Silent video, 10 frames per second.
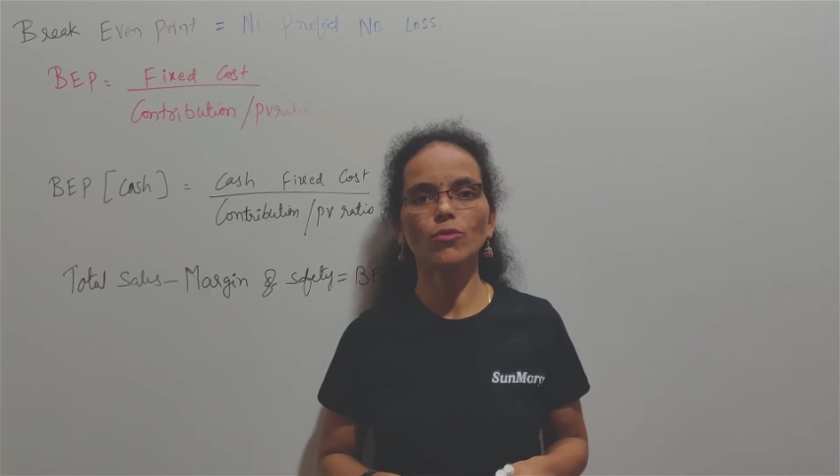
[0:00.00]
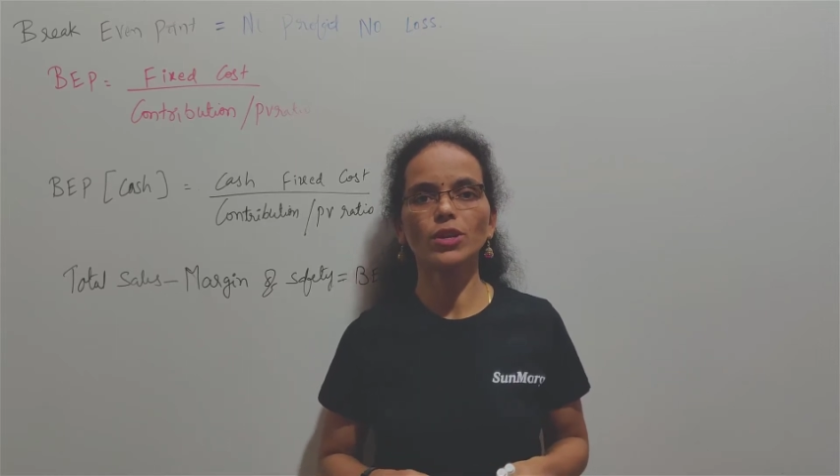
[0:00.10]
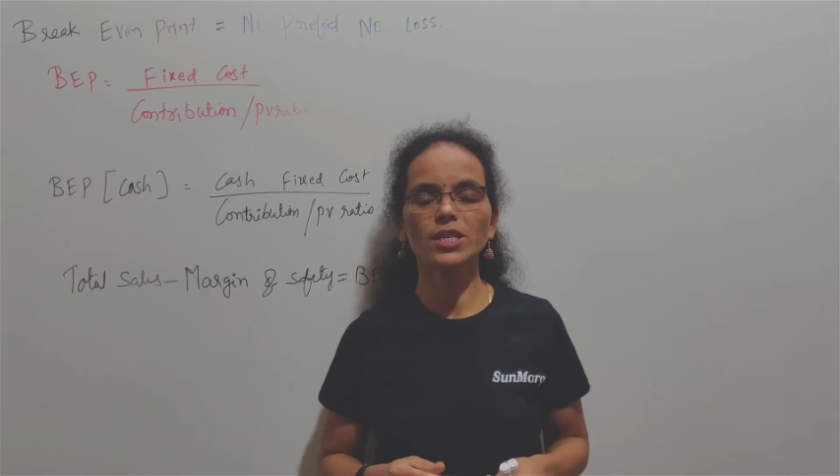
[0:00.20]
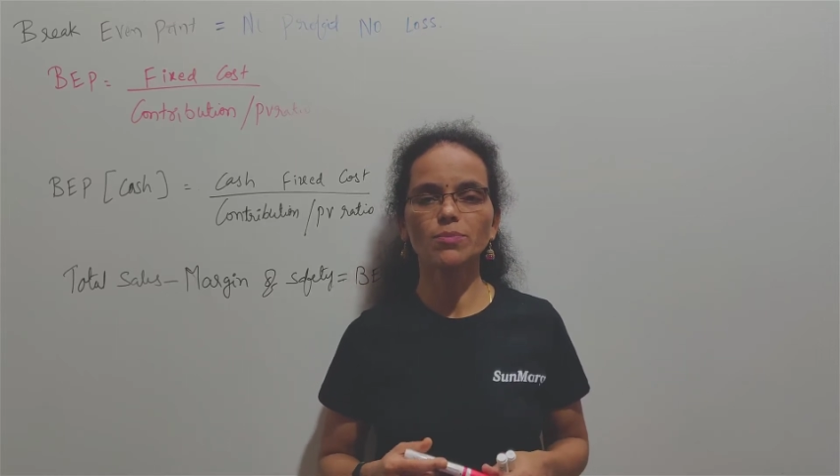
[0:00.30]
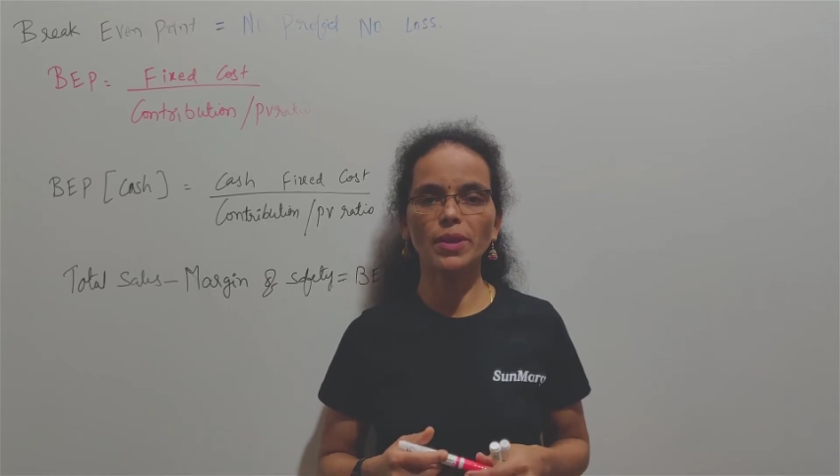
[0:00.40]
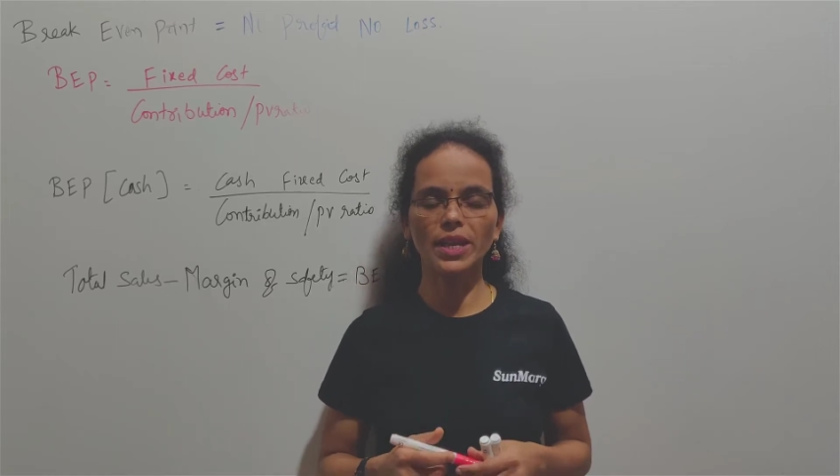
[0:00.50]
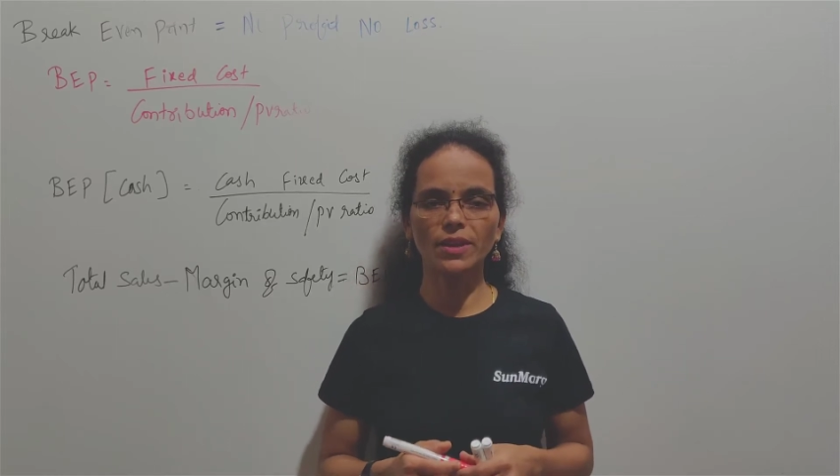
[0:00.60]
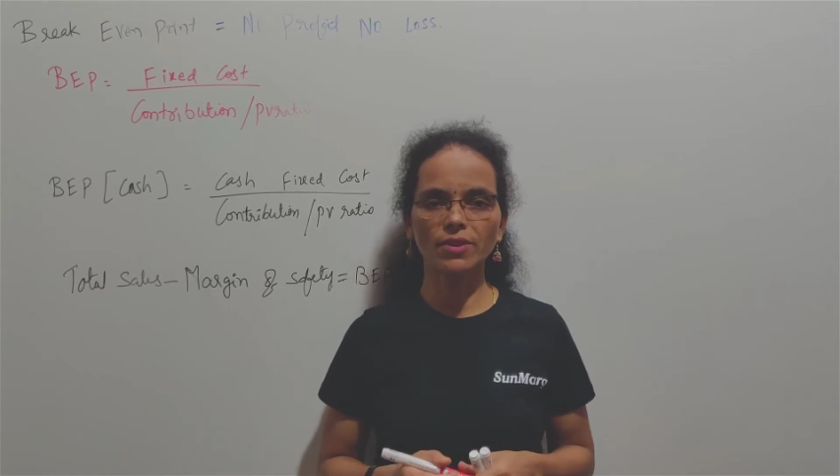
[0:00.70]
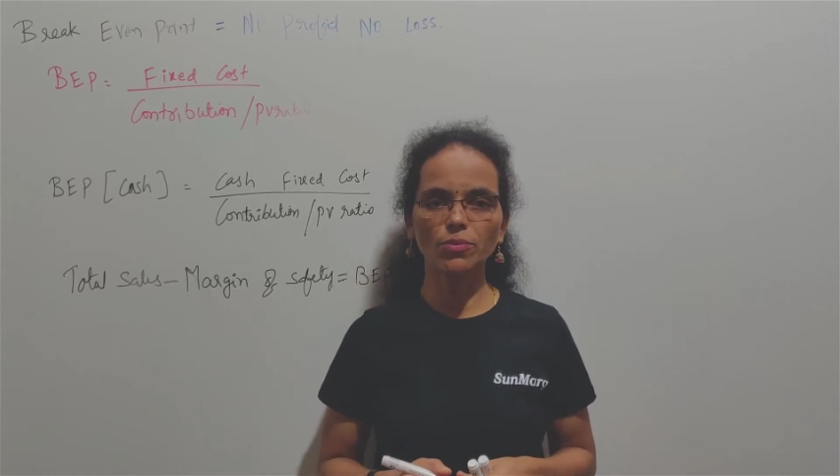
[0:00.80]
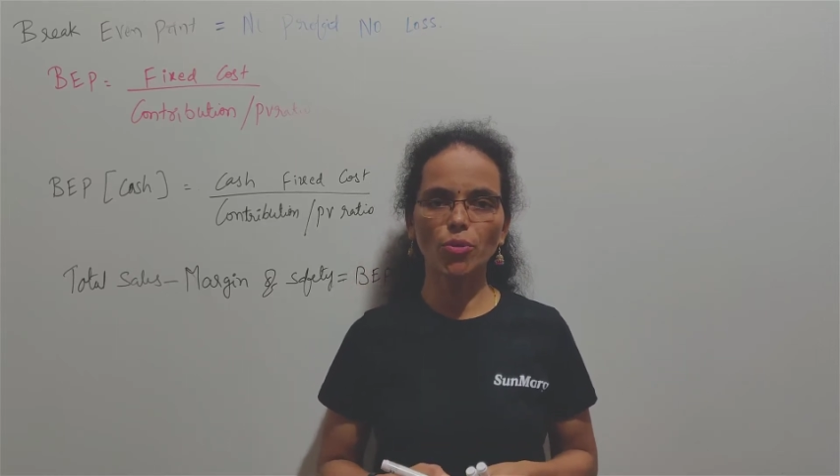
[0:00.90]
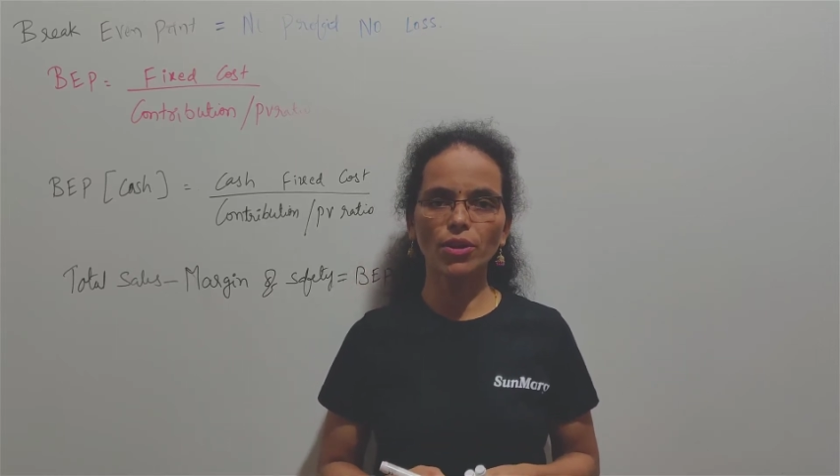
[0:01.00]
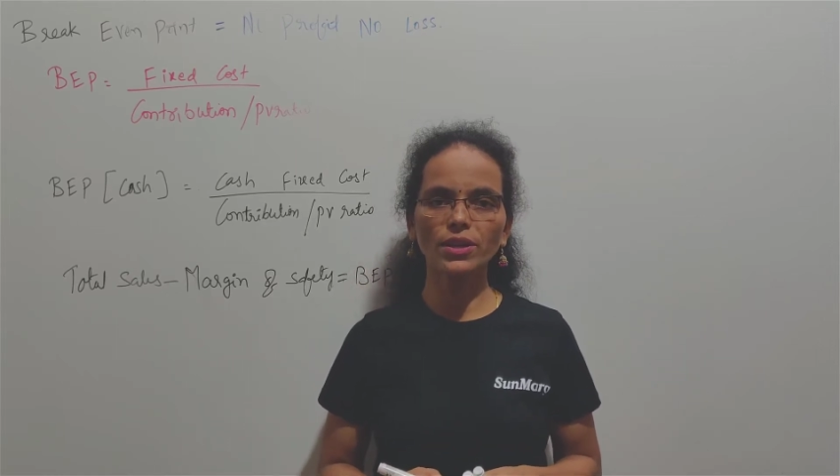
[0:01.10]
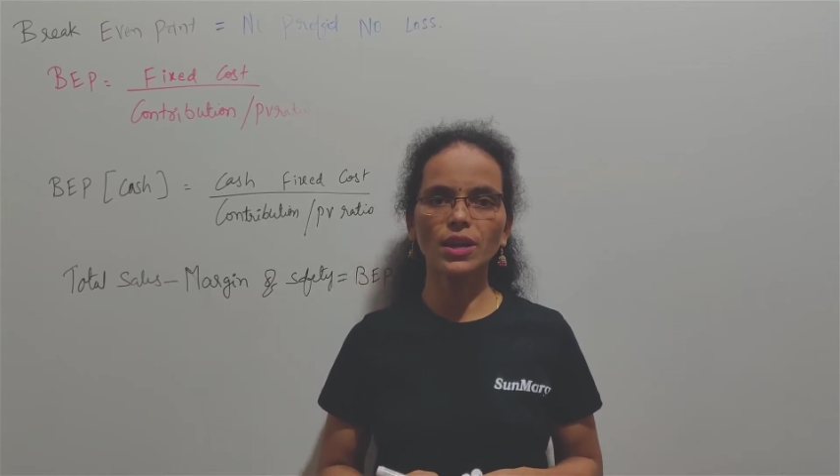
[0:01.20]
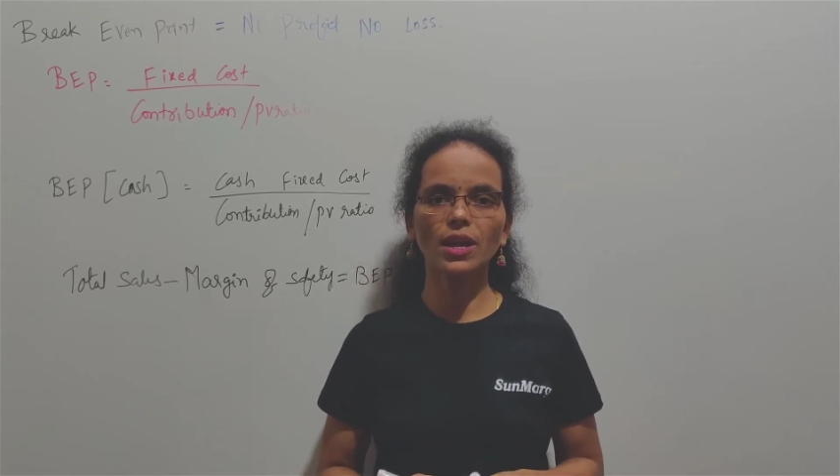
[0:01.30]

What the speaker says: what is break-even point